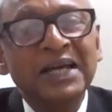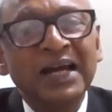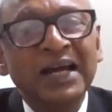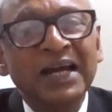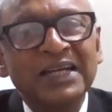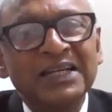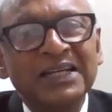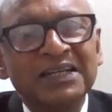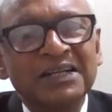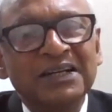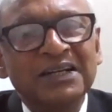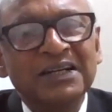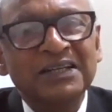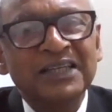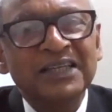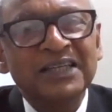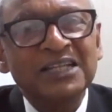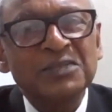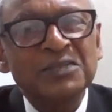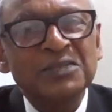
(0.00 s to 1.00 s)
And
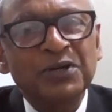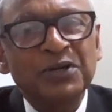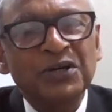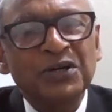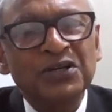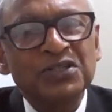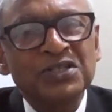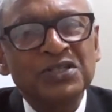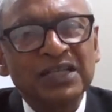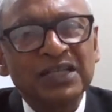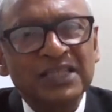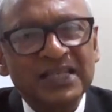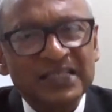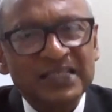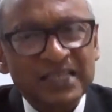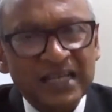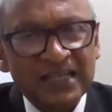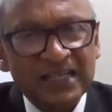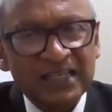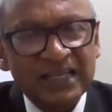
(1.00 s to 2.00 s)
that is because there's
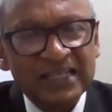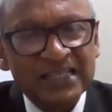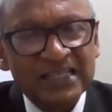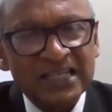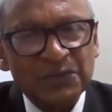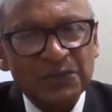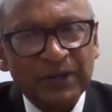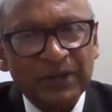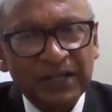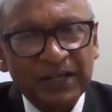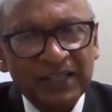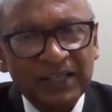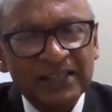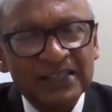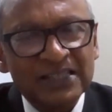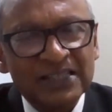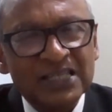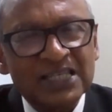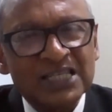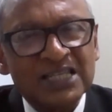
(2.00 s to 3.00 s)
either excess money in the
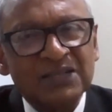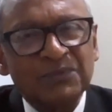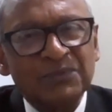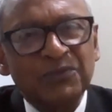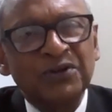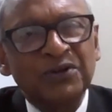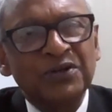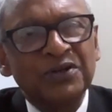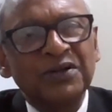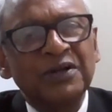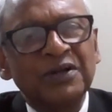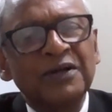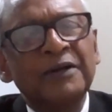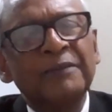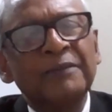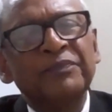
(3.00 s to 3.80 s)
system, or